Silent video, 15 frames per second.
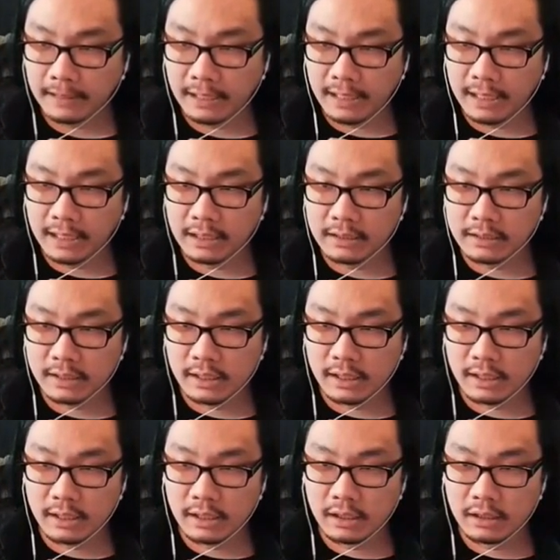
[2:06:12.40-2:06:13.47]
and,
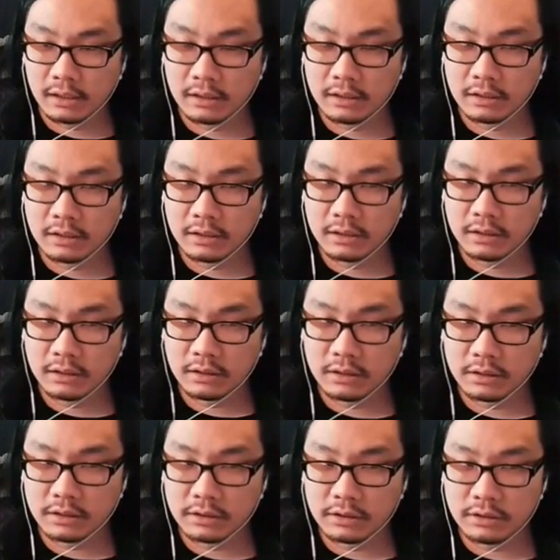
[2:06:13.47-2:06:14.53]
uh,
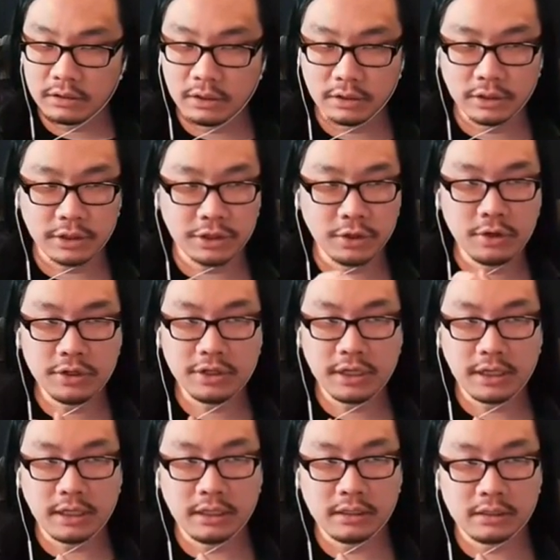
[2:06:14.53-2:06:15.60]
you know, the third
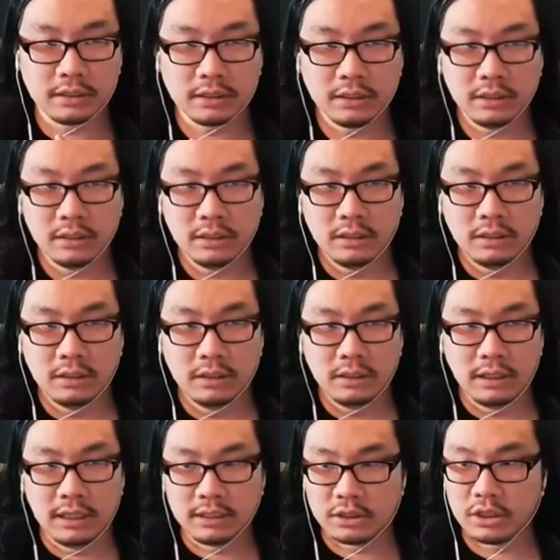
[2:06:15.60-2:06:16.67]
thing is,
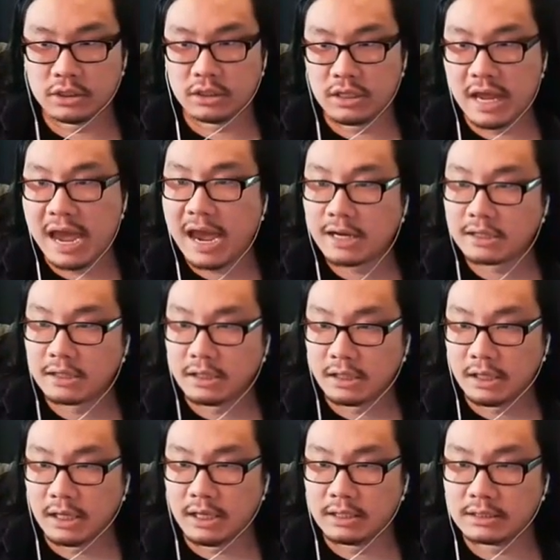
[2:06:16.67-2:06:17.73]
is just the acting.
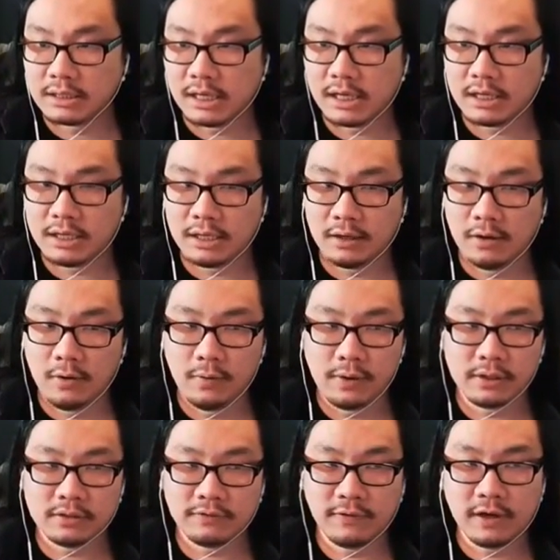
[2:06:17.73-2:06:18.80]
And it's like, you know,
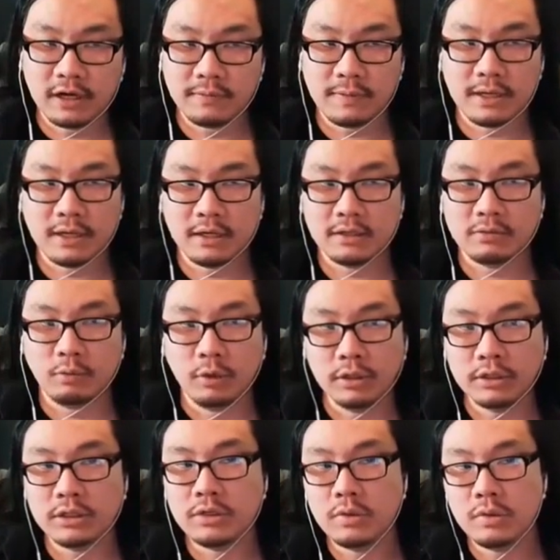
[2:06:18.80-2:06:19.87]
it's funny because
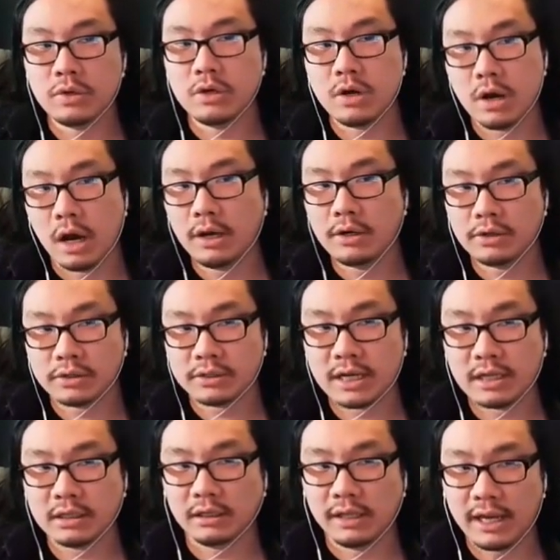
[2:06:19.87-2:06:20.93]
once you
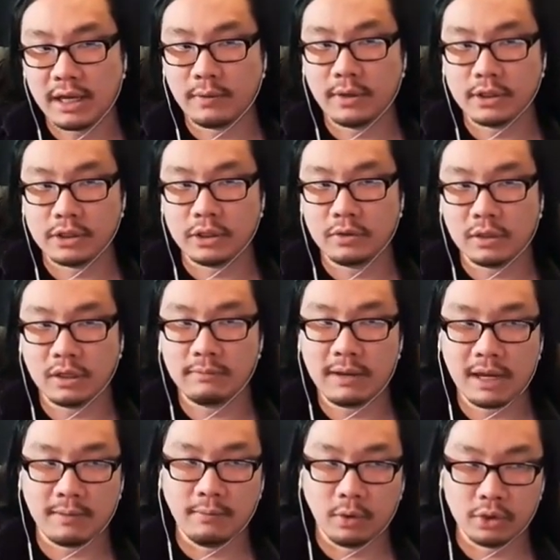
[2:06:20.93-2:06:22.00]
understand the language, you can
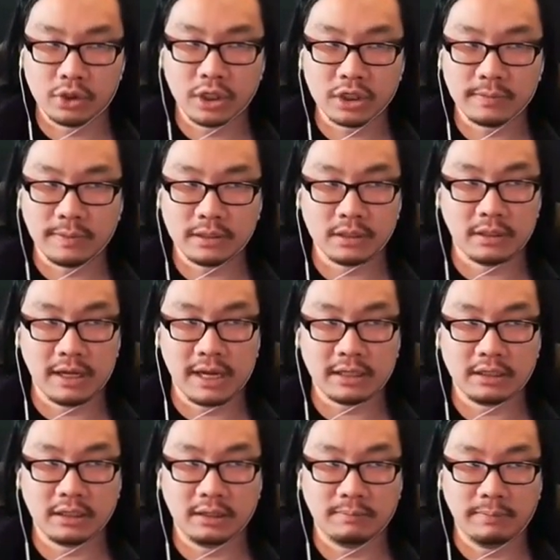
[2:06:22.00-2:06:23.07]
make more judgments on
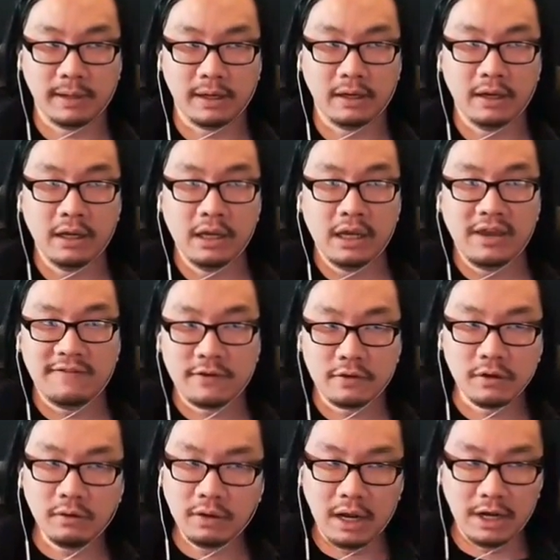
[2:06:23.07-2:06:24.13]
acting. But if you
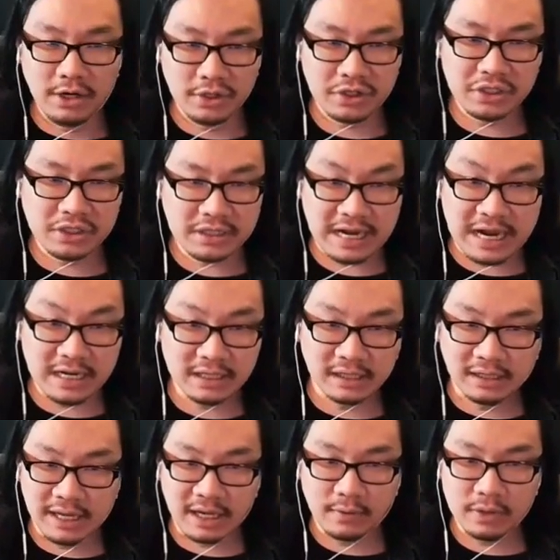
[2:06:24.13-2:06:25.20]
don't understand the
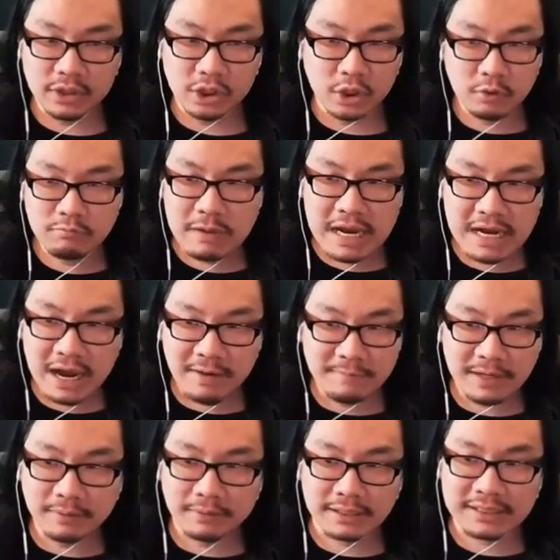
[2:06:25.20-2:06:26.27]
language, you may not
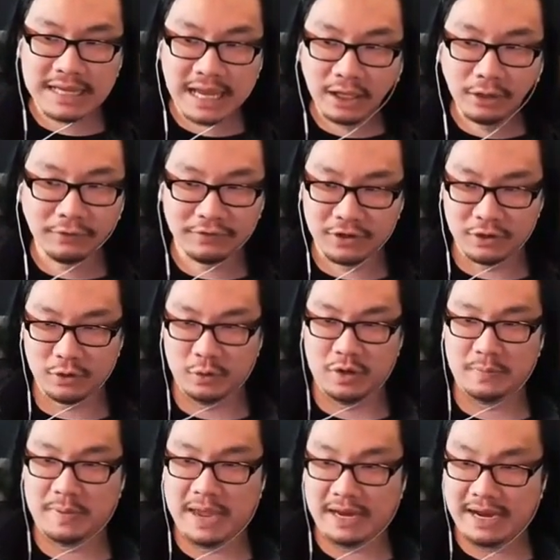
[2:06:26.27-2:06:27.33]
be able to tell if they're doing
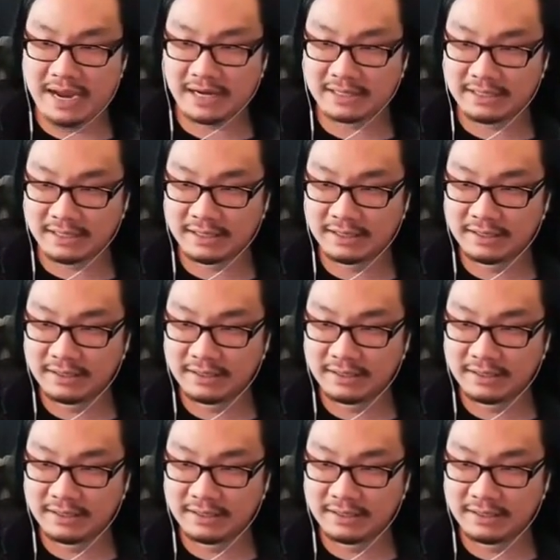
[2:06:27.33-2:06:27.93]
bad acting.